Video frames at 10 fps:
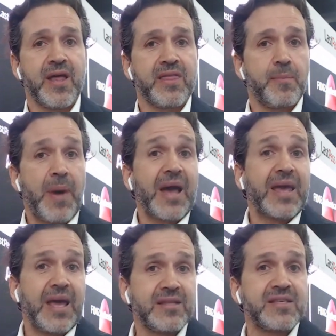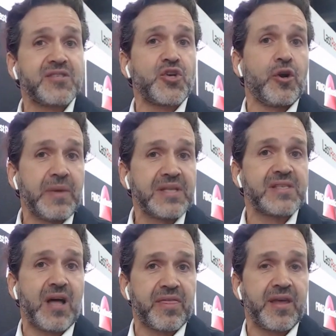The back end determines
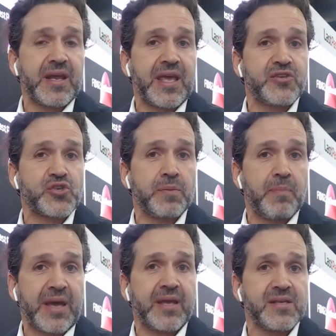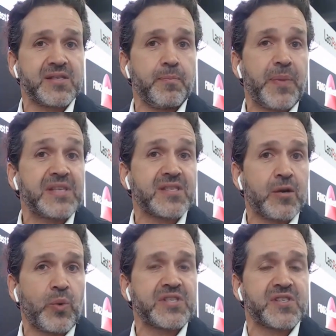the authentication mechanism based
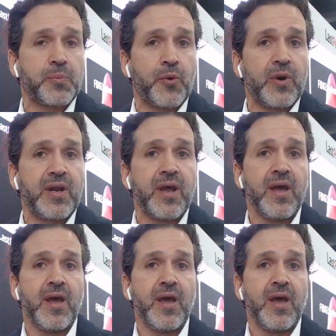on what's supported.